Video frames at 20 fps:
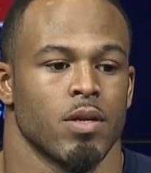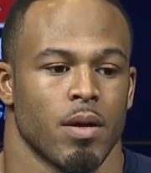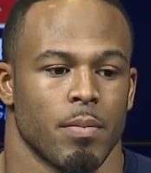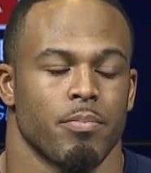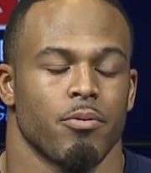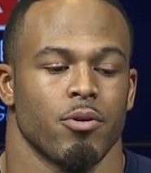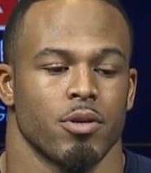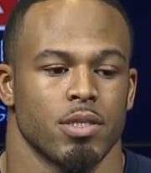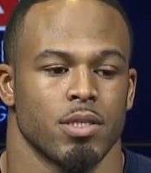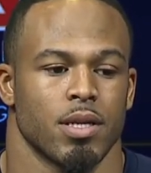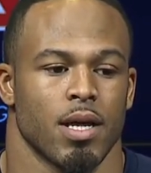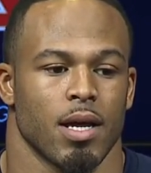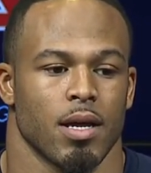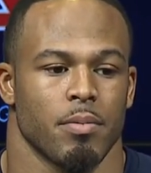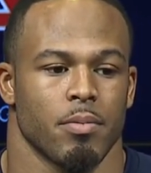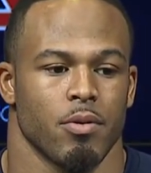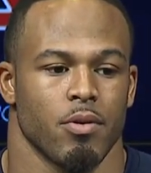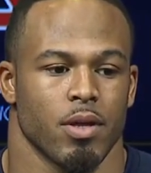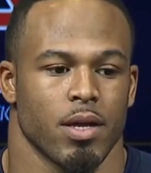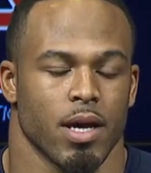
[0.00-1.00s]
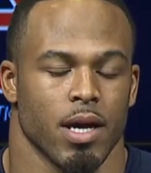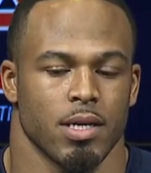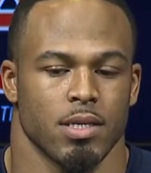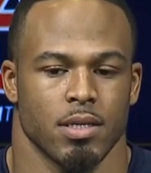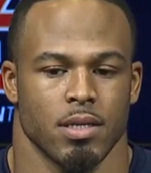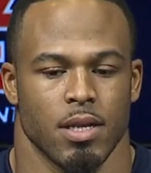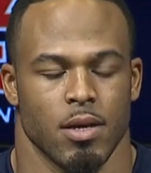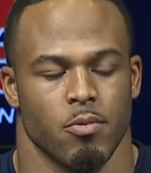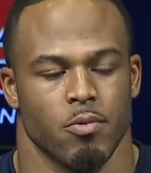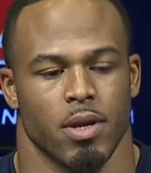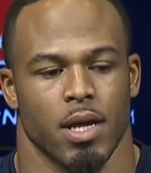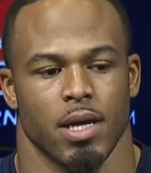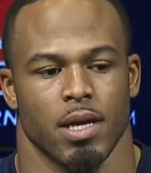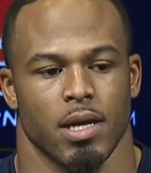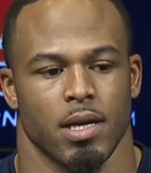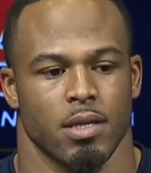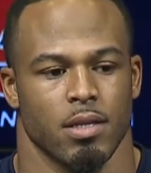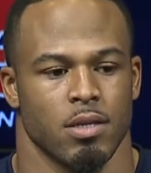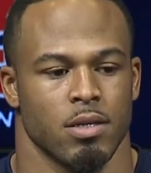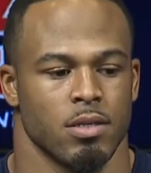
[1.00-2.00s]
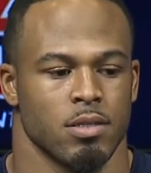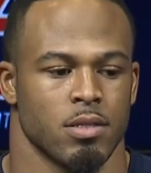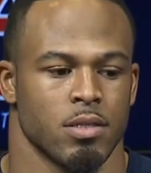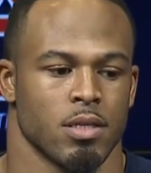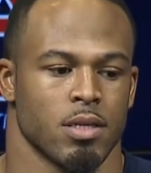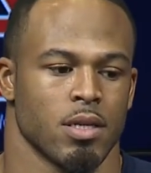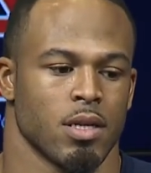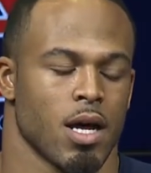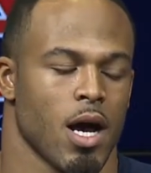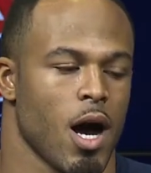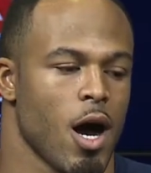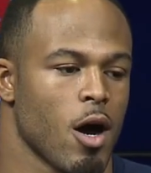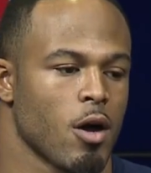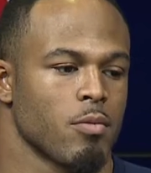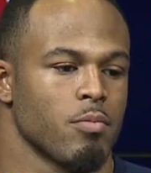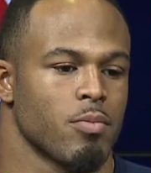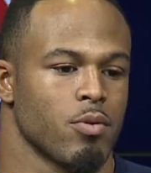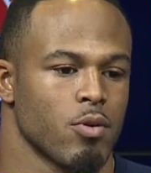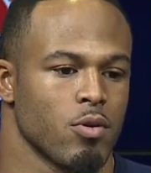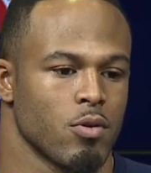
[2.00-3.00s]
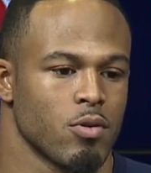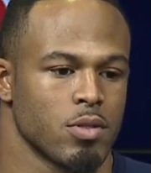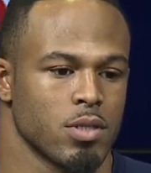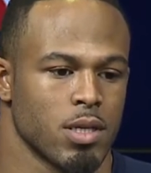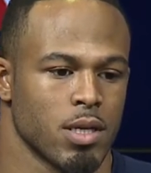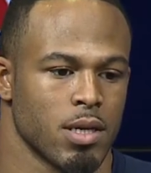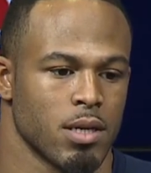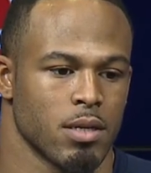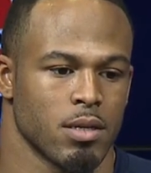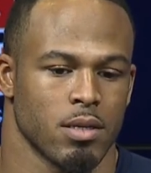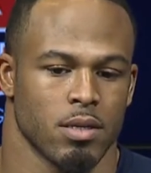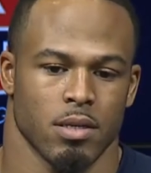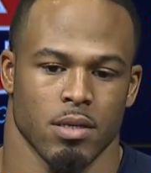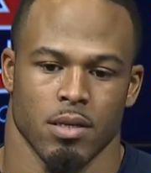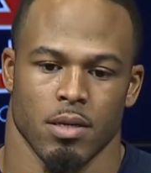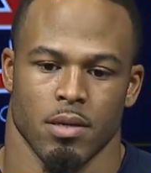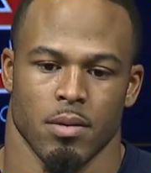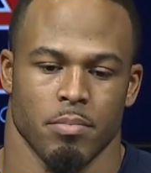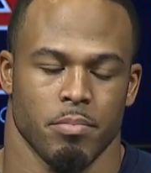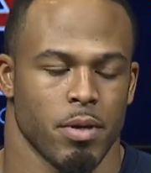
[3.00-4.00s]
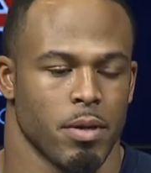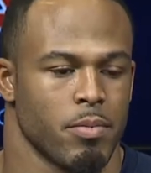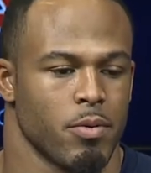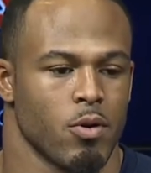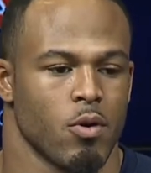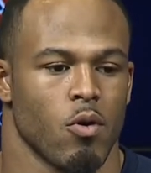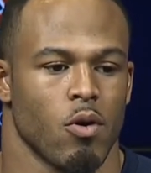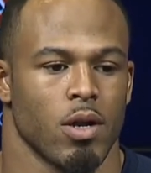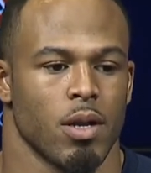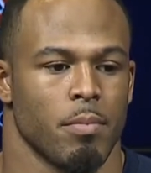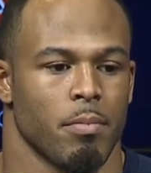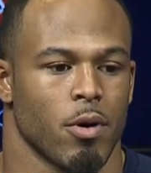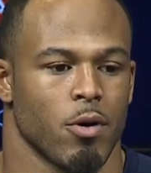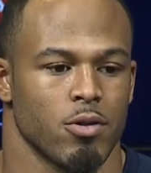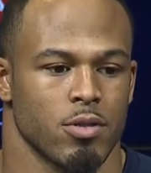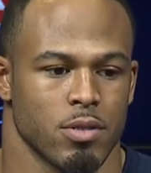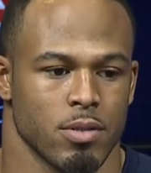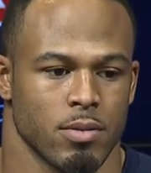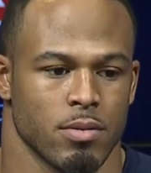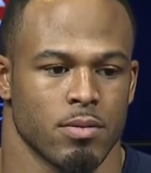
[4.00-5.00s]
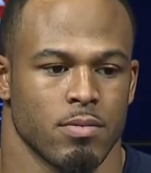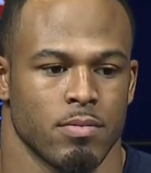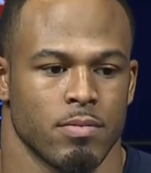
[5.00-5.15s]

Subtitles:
Yeah, pre-snap communication, and then when they get the audibles and people going in motion.